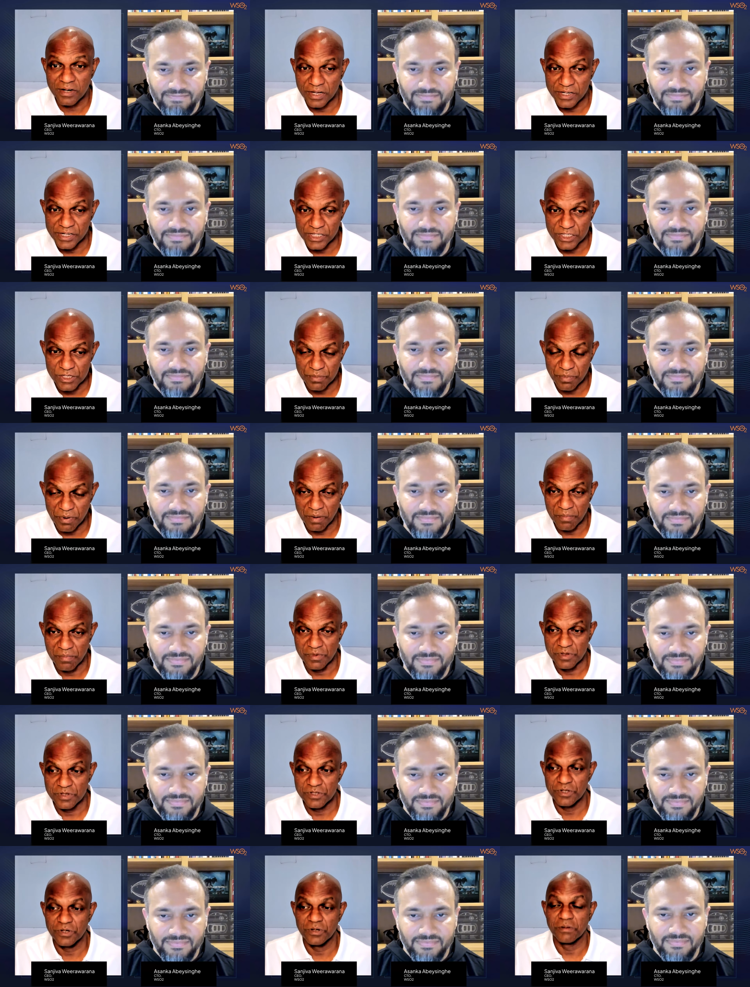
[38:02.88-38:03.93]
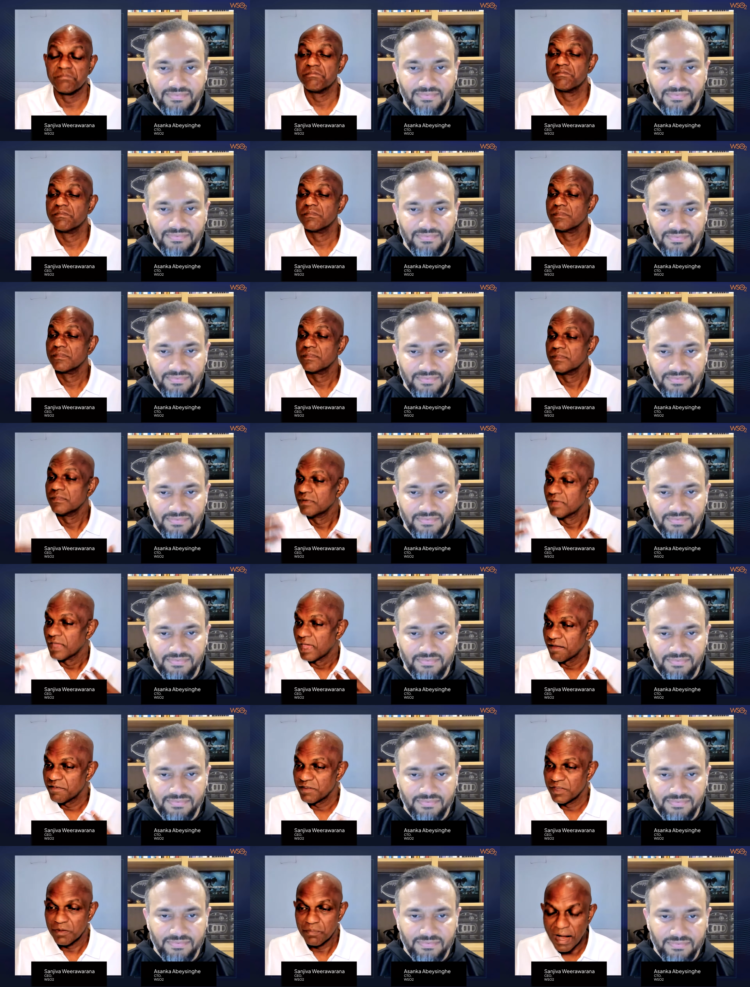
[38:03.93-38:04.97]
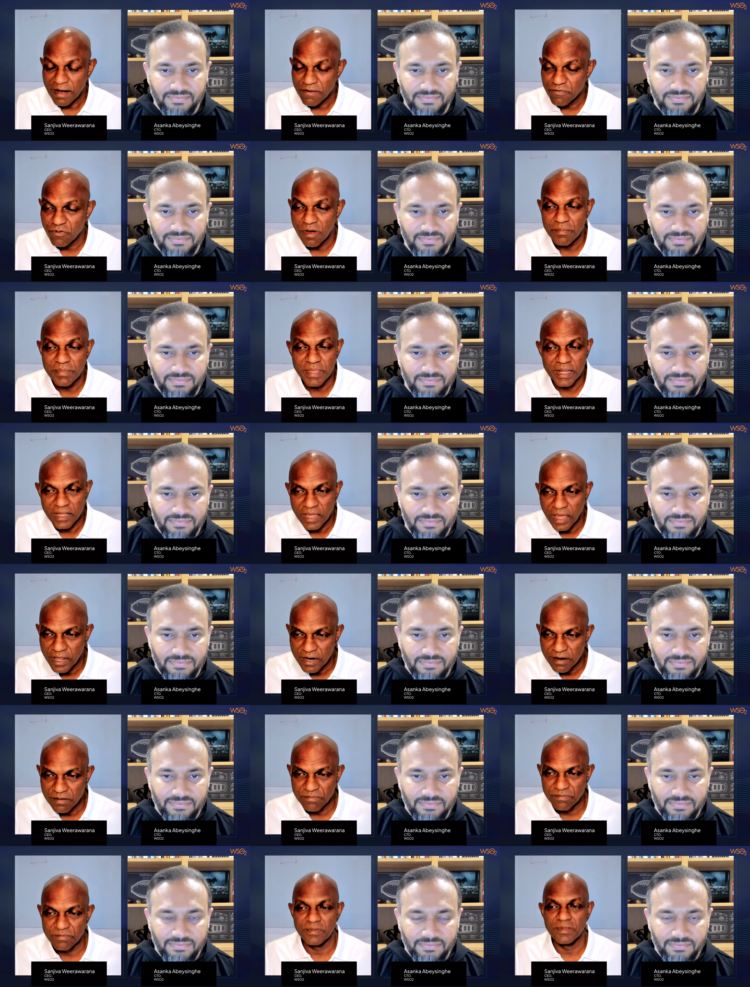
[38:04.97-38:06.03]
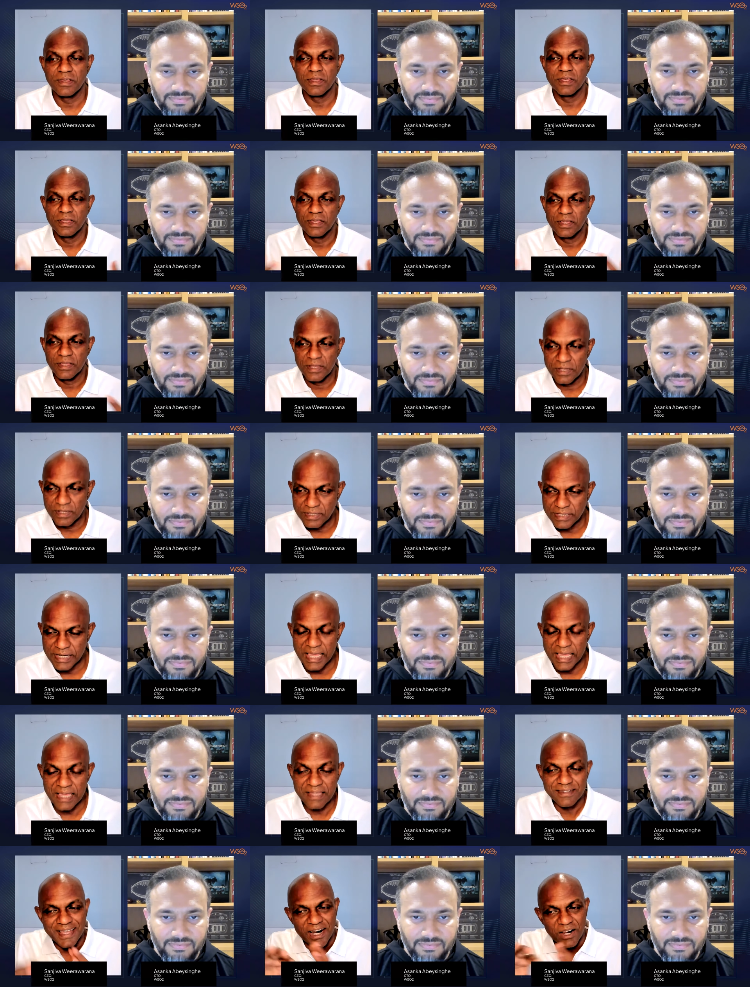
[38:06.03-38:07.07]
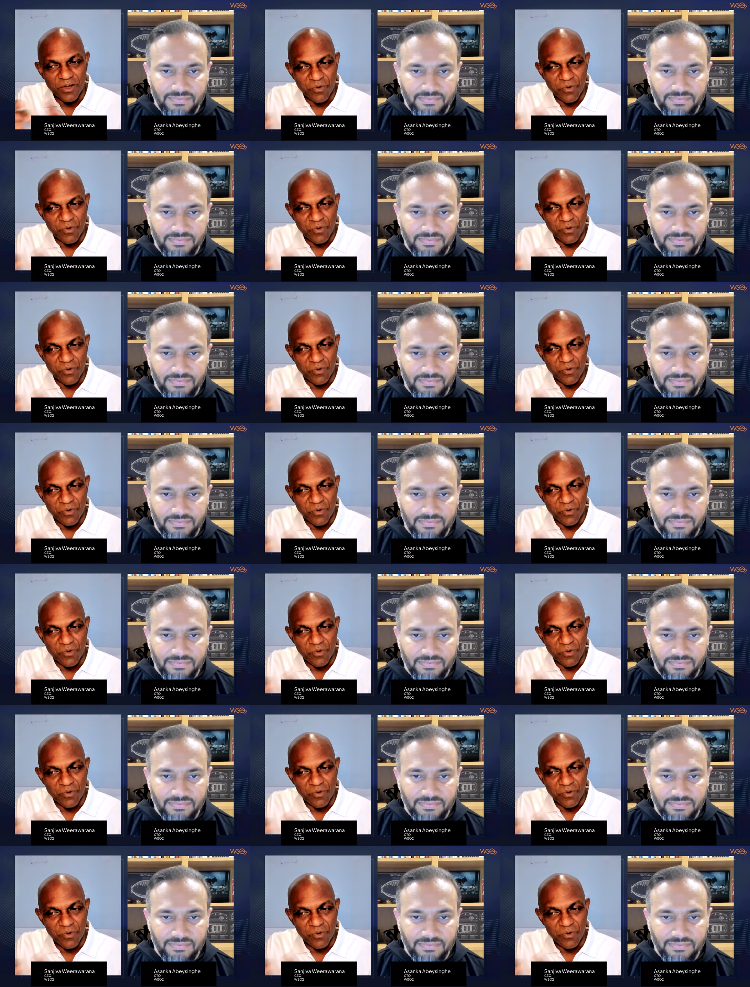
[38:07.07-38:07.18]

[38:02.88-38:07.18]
Speaker 1: architecture problem. So having a platform that kind of takes that